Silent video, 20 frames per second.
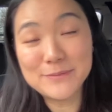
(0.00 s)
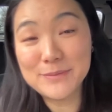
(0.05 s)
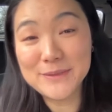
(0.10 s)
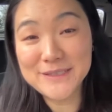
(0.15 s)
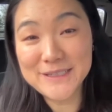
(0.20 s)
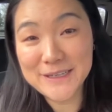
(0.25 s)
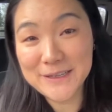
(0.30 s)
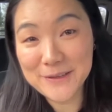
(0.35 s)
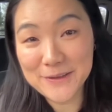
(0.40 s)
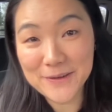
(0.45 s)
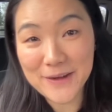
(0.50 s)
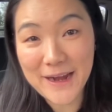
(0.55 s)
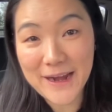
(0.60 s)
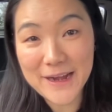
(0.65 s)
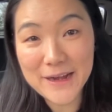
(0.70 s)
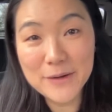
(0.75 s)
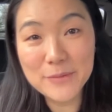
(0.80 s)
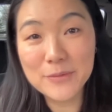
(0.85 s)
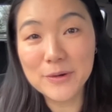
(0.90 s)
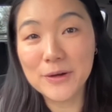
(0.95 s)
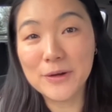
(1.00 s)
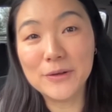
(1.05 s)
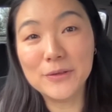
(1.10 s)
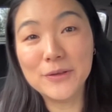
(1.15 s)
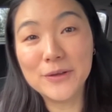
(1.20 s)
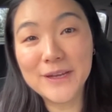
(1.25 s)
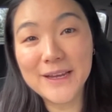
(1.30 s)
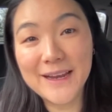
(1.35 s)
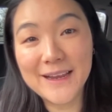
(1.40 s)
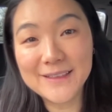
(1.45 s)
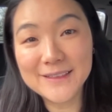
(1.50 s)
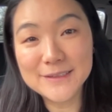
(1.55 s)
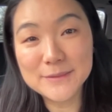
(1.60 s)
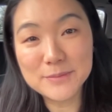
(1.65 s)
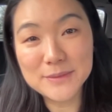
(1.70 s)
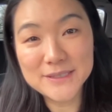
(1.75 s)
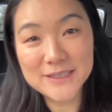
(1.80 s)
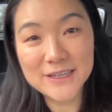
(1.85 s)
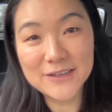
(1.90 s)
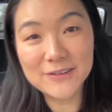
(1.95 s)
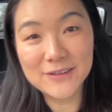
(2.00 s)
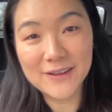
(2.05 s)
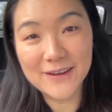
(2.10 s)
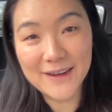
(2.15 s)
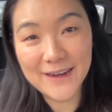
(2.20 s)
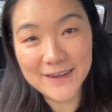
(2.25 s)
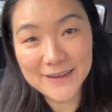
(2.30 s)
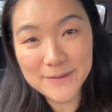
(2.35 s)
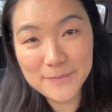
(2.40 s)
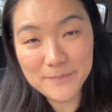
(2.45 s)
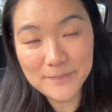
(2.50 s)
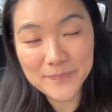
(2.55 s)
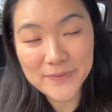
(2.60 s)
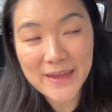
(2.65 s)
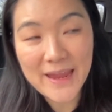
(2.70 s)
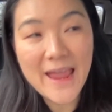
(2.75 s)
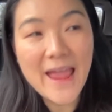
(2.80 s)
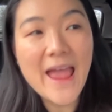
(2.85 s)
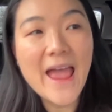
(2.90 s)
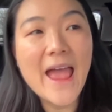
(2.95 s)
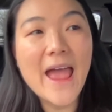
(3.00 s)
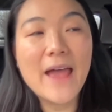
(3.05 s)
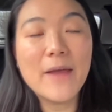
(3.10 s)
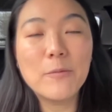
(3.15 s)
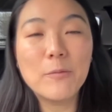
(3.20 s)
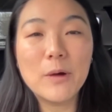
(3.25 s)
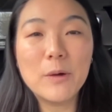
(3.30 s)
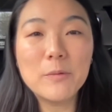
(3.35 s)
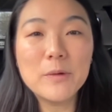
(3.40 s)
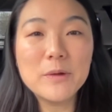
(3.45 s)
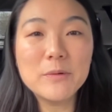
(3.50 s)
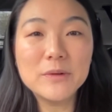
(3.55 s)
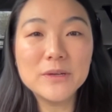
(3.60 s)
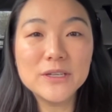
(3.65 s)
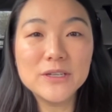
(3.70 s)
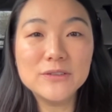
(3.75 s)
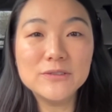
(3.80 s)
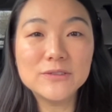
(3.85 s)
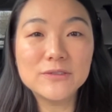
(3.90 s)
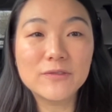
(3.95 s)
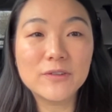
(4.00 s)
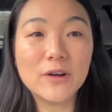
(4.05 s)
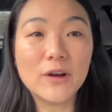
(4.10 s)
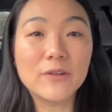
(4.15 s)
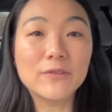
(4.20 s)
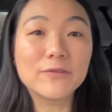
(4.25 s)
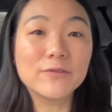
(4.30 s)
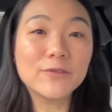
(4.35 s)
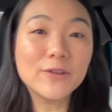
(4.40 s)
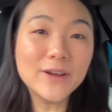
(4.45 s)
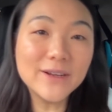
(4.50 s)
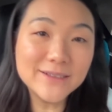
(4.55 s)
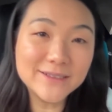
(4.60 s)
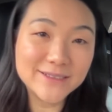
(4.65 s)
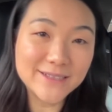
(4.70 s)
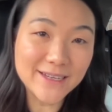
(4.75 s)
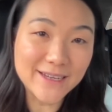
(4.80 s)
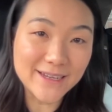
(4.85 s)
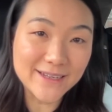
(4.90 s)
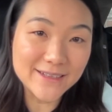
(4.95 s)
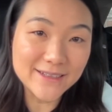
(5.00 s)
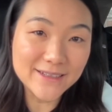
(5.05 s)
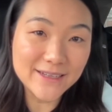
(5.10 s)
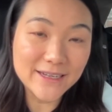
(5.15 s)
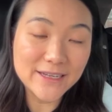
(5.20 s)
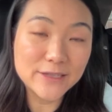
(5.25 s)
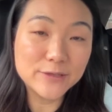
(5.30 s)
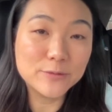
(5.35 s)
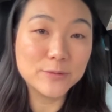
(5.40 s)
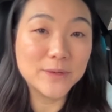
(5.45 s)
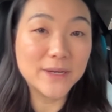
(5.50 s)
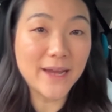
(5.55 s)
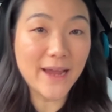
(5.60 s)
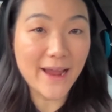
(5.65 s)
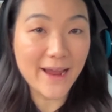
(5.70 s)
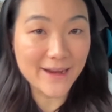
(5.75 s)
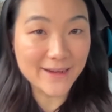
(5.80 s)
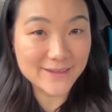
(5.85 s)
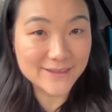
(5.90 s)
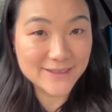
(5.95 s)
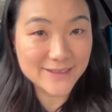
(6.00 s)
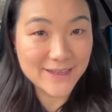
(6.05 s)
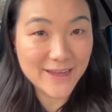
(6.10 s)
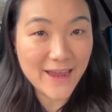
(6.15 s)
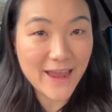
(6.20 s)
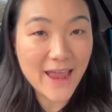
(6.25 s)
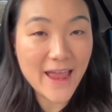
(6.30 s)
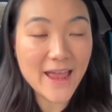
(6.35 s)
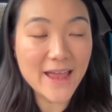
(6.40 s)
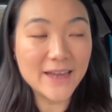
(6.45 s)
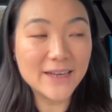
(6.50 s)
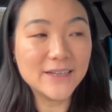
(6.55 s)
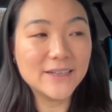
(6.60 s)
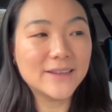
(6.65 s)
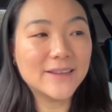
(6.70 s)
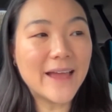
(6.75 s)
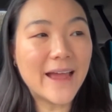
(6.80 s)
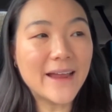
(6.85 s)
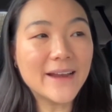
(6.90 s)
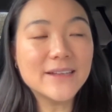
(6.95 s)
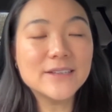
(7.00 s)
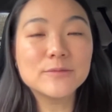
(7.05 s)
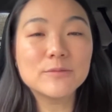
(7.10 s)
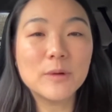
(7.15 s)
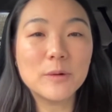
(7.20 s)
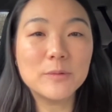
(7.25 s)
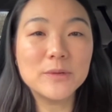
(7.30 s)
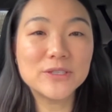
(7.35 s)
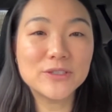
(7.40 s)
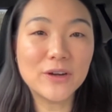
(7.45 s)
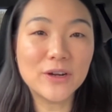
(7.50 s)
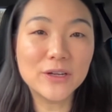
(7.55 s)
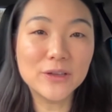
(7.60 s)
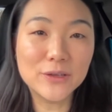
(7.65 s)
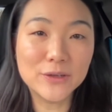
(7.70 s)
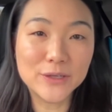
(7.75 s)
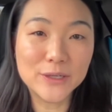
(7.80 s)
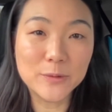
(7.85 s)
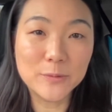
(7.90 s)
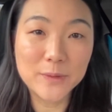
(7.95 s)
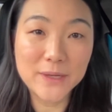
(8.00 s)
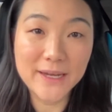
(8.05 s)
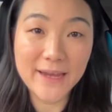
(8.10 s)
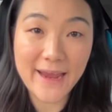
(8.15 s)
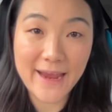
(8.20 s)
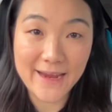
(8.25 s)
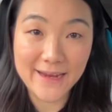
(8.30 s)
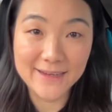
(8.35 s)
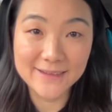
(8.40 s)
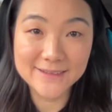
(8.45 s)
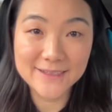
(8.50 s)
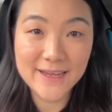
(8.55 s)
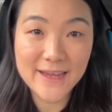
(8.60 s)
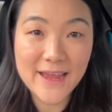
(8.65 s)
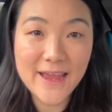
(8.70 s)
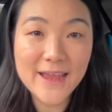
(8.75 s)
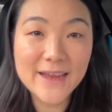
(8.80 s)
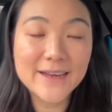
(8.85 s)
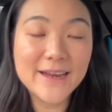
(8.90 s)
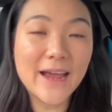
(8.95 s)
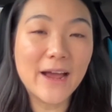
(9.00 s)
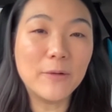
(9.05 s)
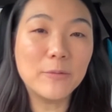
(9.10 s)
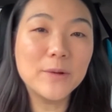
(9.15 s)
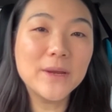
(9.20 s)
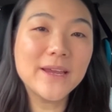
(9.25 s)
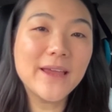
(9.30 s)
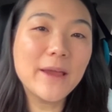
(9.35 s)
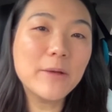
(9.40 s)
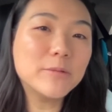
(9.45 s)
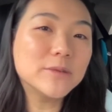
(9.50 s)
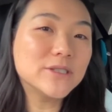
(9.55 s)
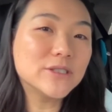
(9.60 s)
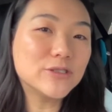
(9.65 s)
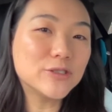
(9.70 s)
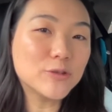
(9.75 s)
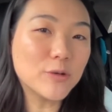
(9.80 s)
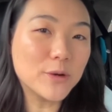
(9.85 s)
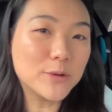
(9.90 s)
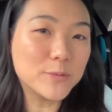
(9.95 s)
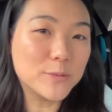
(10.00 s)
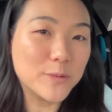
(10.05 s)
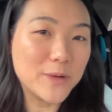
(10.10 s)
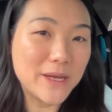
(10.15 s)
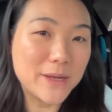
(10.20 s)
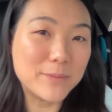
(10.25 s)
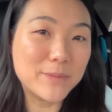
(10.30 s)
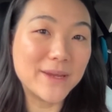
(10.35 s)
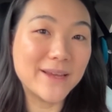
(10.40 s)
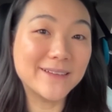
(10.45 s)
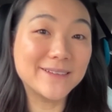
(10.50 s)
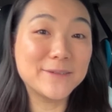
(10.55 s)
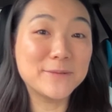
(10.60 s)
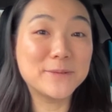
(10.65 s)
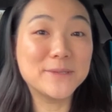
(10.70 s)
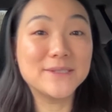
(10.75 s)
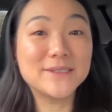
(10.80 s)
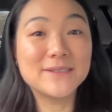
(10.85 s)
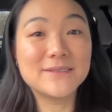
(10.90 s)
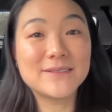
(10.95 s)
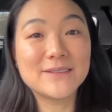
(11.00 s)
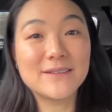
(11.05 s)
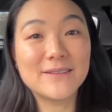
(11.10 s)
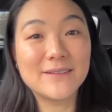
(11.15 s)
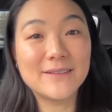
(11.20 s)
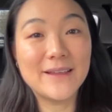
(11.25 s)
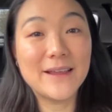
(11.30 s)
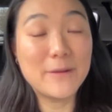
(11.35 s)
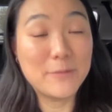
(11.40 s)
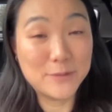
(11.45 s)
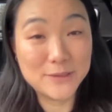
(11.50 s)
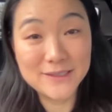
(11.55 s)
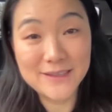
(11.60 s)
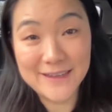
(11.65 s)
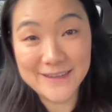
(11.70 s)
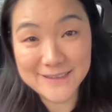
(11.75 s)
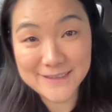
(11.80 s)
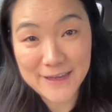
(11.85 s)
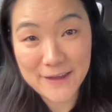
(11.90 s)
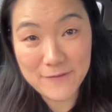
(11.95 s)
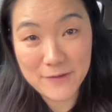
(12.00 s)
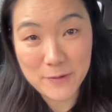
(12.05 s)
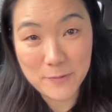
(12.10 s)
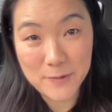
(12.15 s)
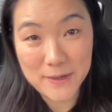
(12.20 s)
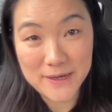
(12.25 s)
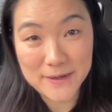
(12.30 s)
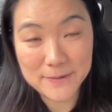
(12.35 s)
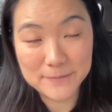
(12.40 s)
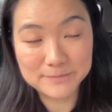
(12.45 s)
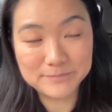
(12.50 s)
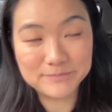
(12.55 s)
particular item or looking at this particular item. And what we will use for our front end is React. And that is what we started learning week 8. Now, week 8 was a shortened week because it was Thanksgiving week.